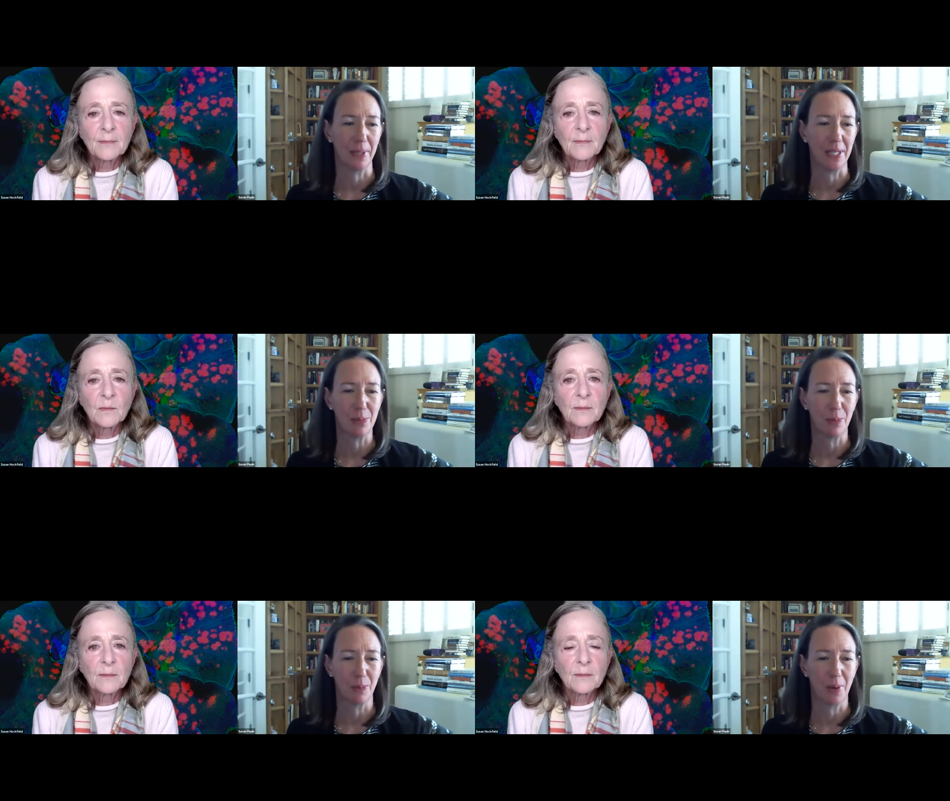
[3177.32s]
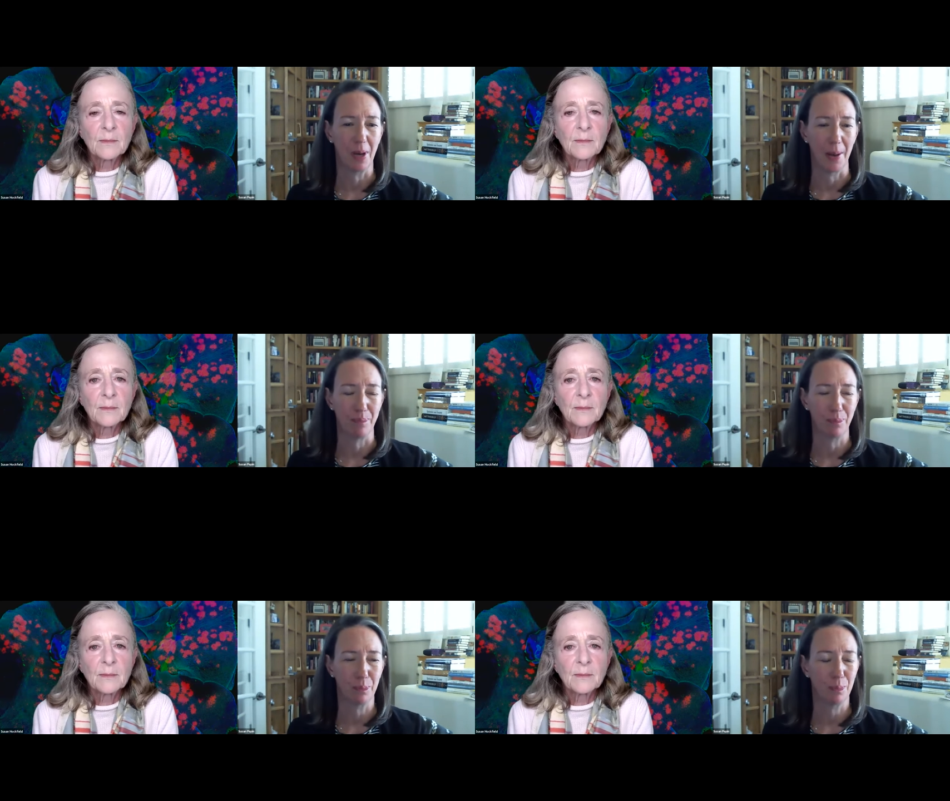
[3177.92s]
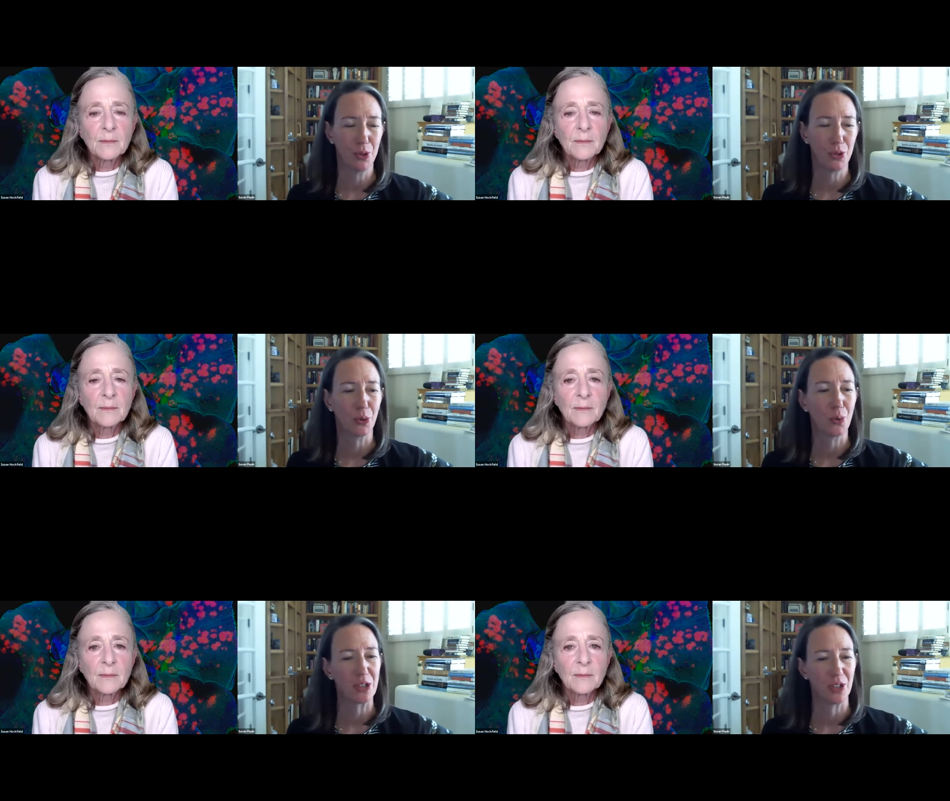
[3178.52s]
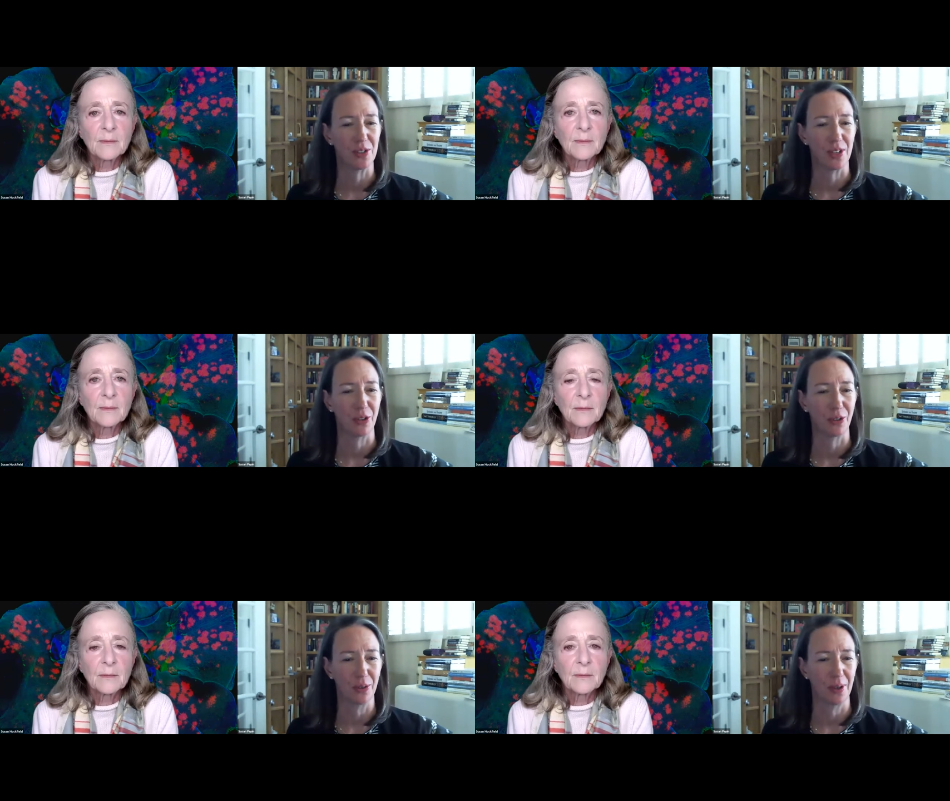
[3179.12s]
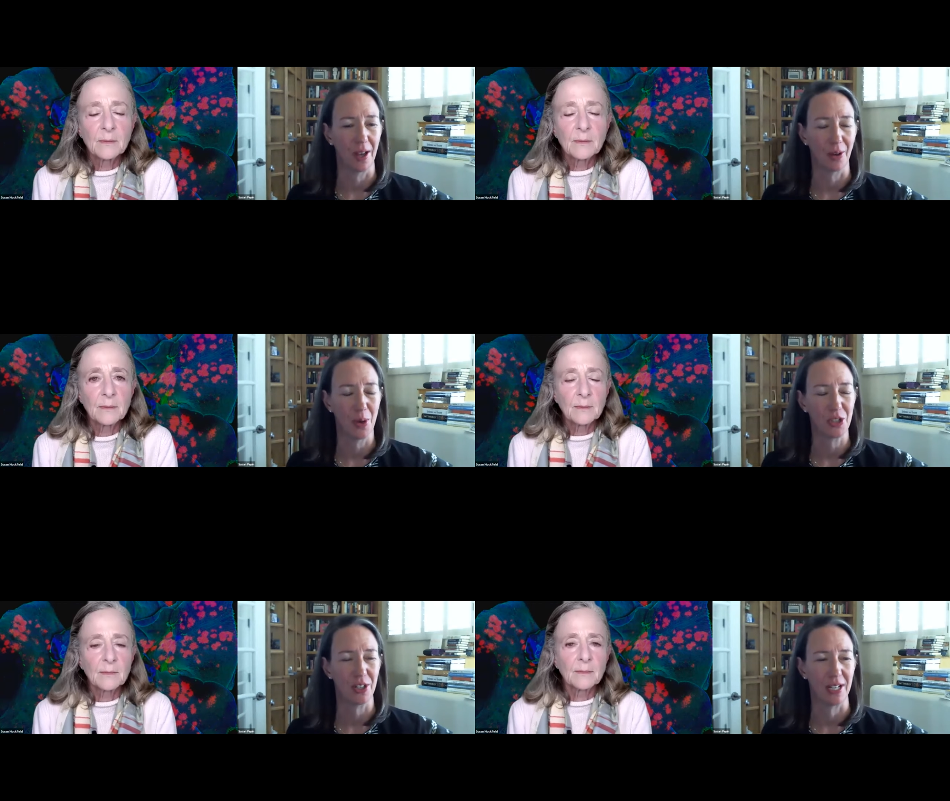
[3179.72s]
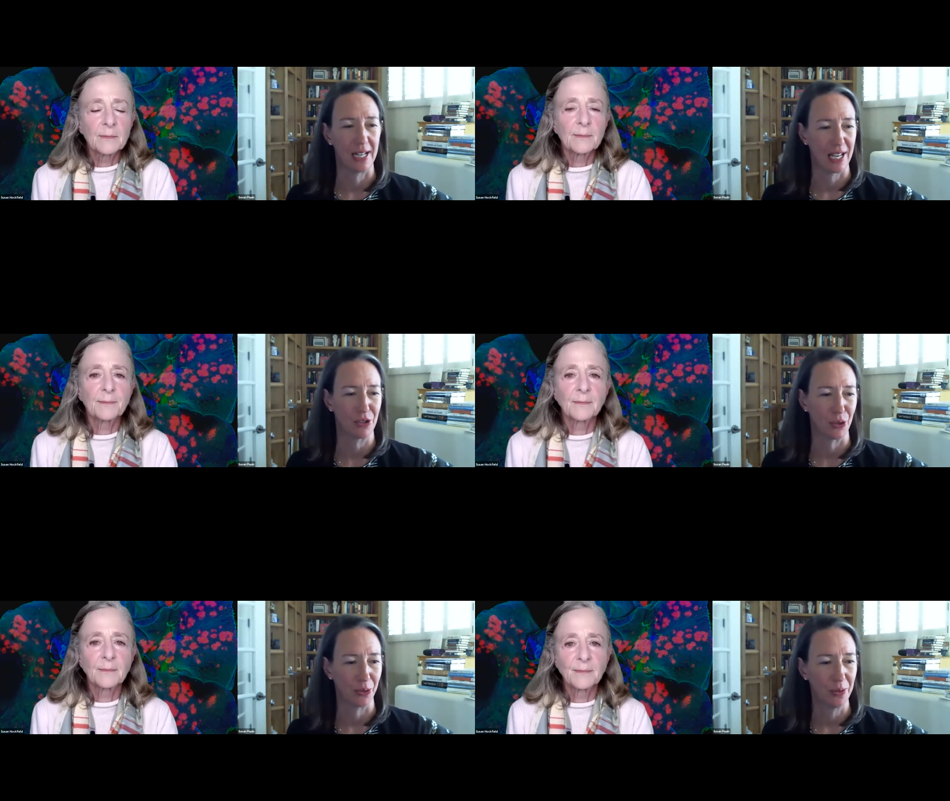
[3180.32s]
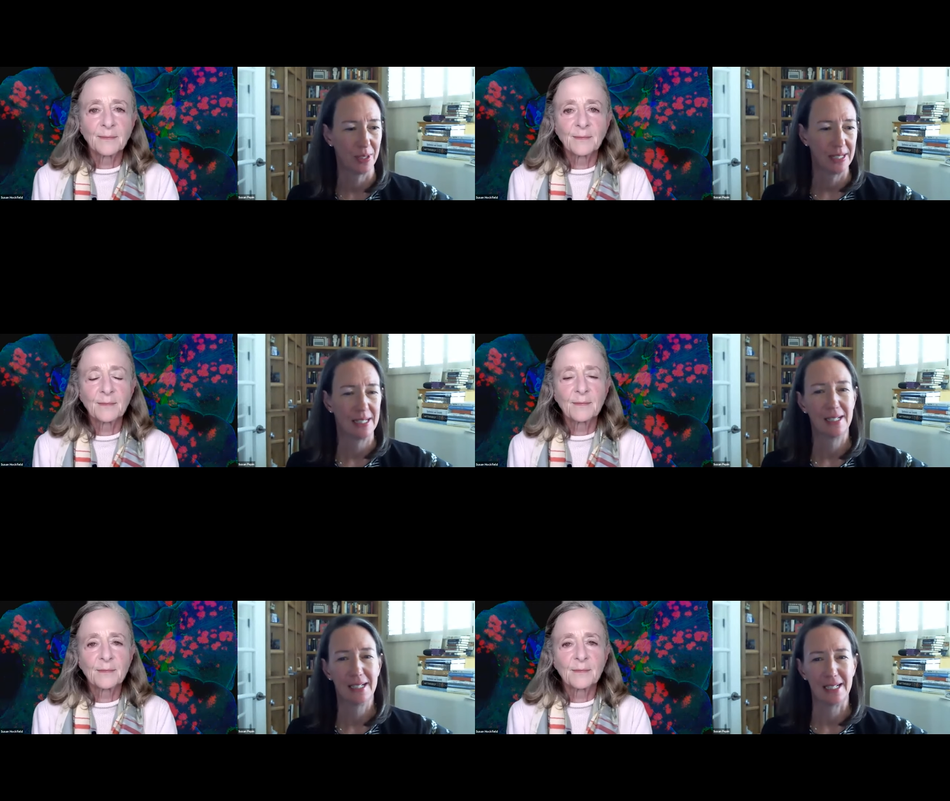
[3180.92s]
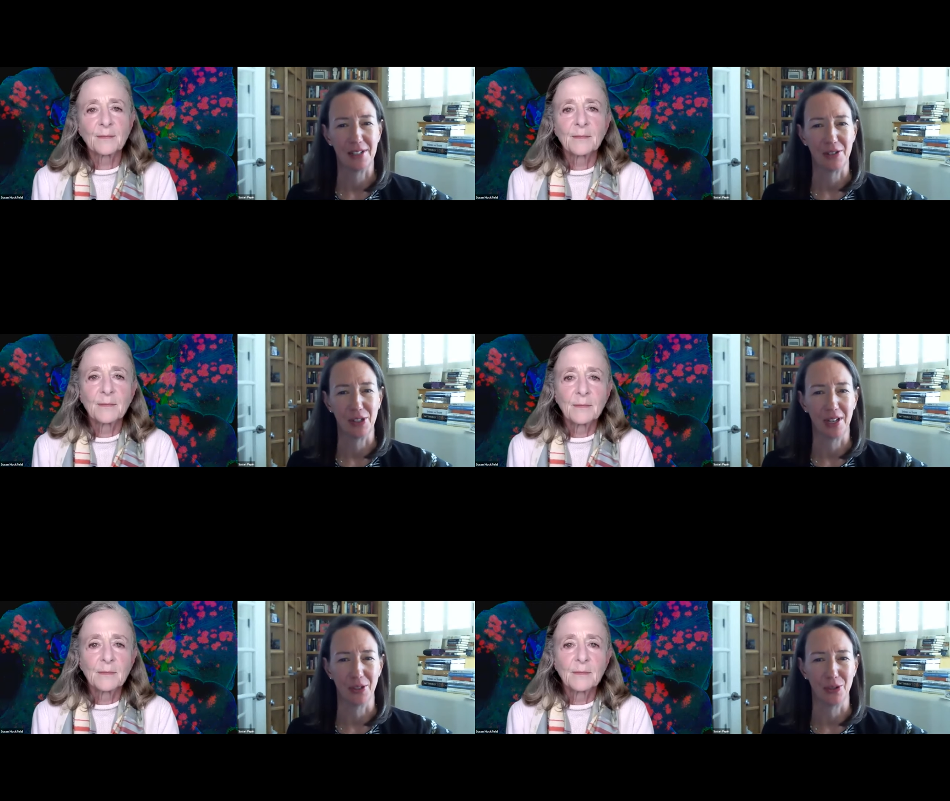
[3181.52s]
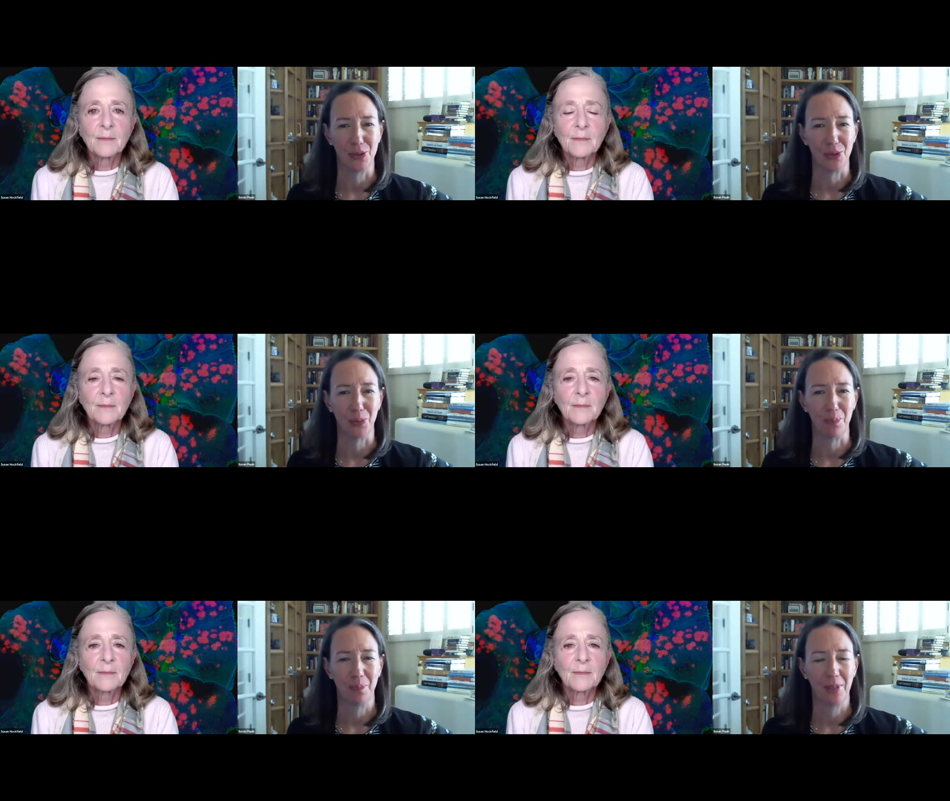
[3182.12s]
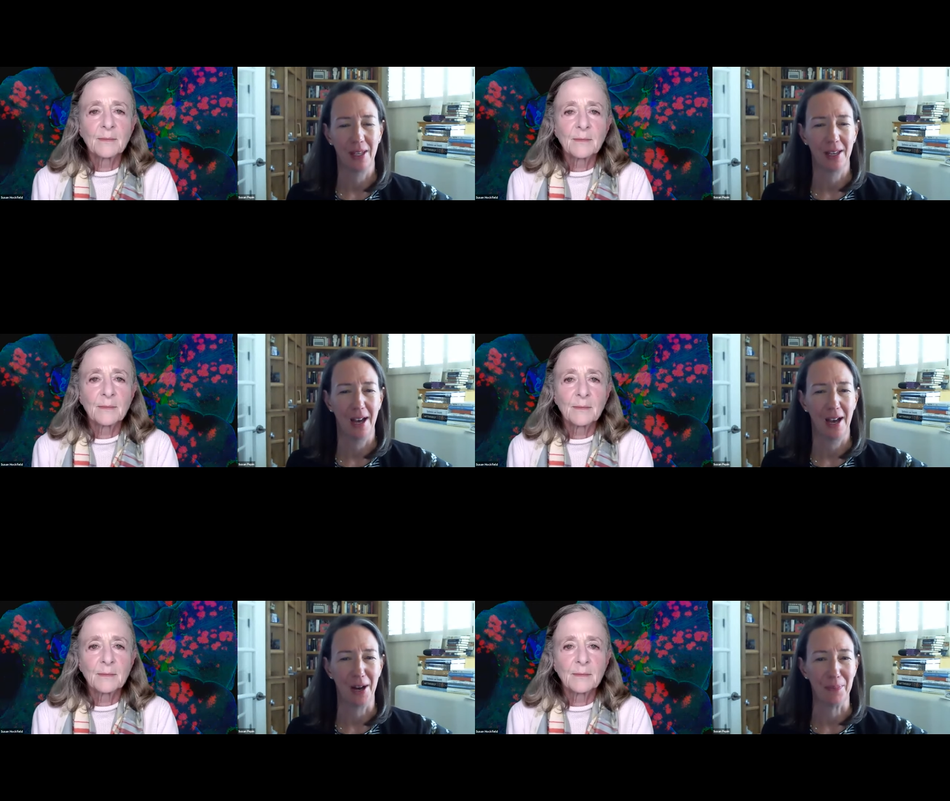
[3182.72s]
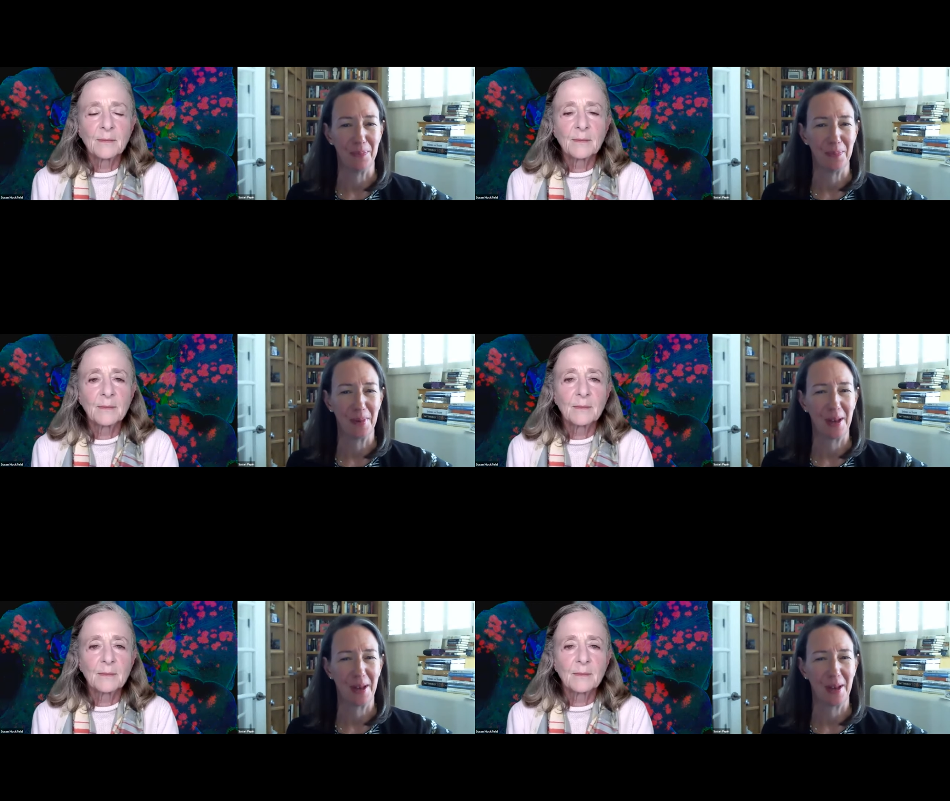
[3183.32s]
Speaker 1: please um, put your questions in the uh, question and answer on the, on the Zoom. Um,